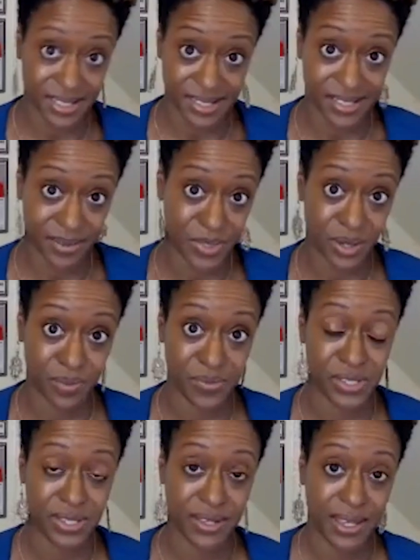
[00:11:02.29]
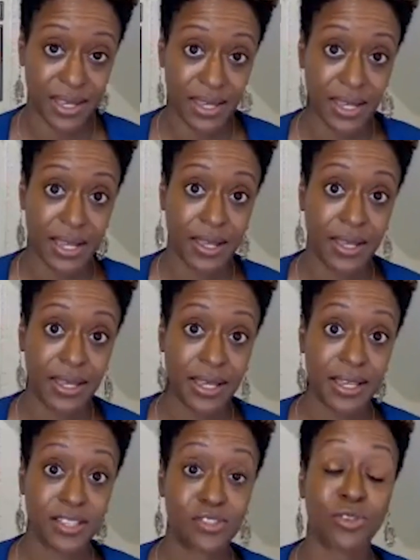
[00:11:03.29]
and symptoms
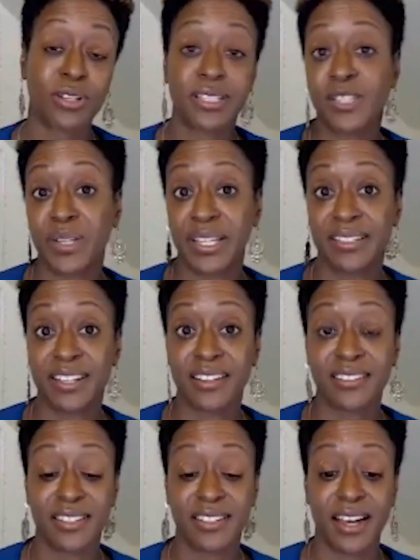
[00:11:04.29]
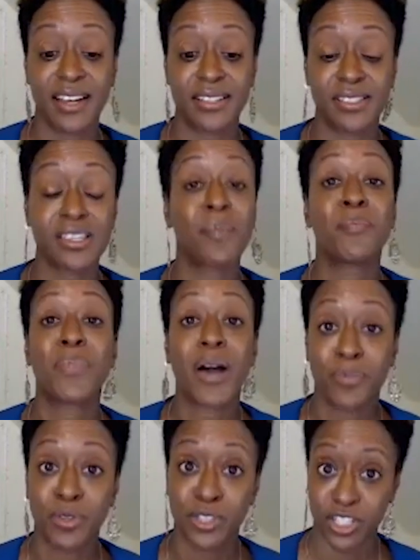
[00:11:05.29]
historically has been conducted on some
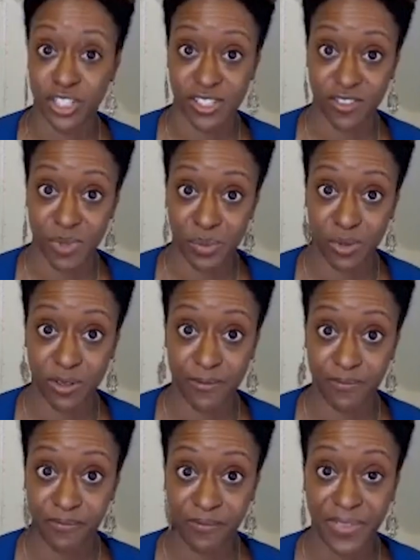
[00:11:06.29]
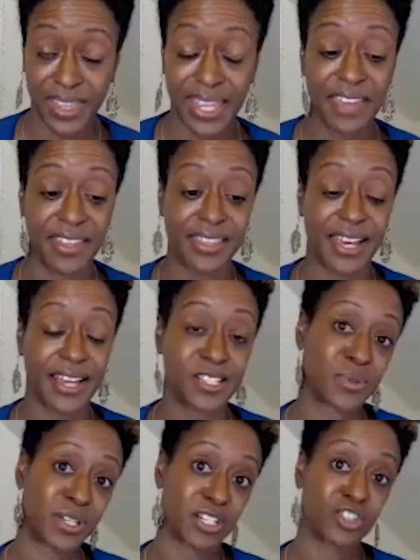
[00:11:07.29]
populations of people. And then that has
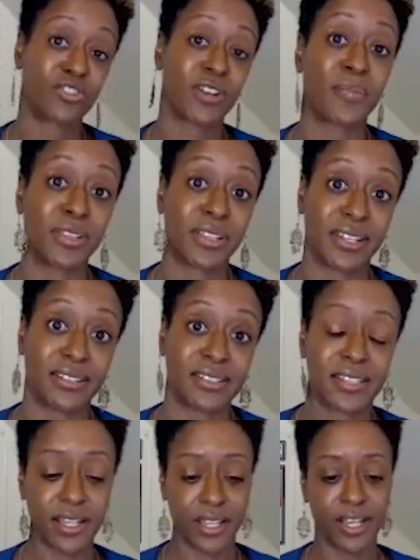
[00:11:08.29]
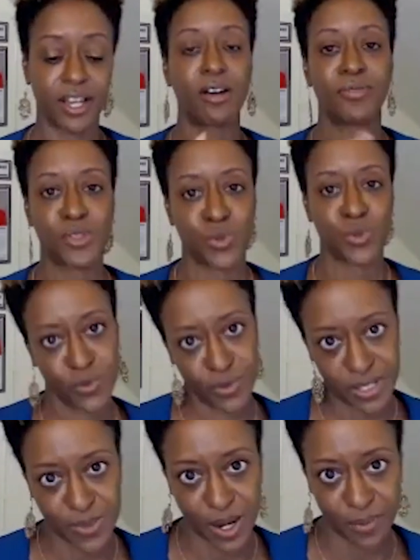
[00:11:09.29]
been extrapolated to say, like, oh, this works for
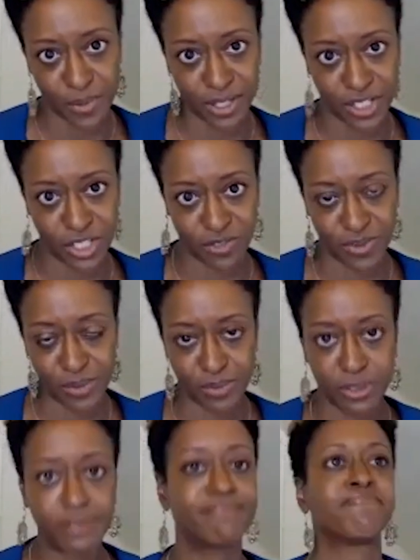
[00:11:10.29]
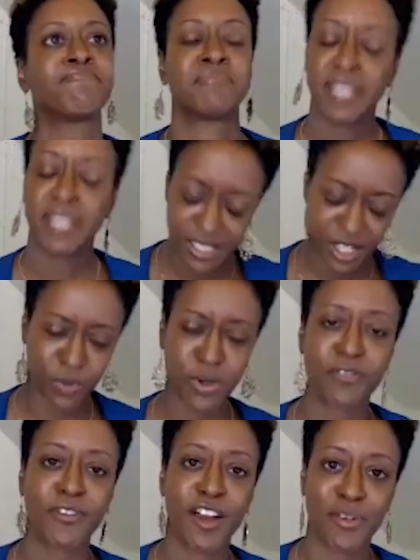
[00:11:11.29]
this population of people, it's going to work
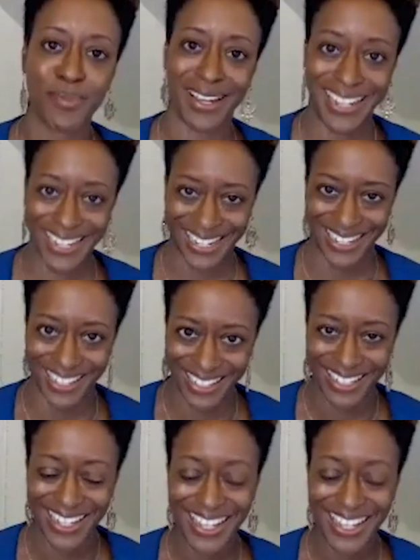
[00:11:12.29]
for everybody,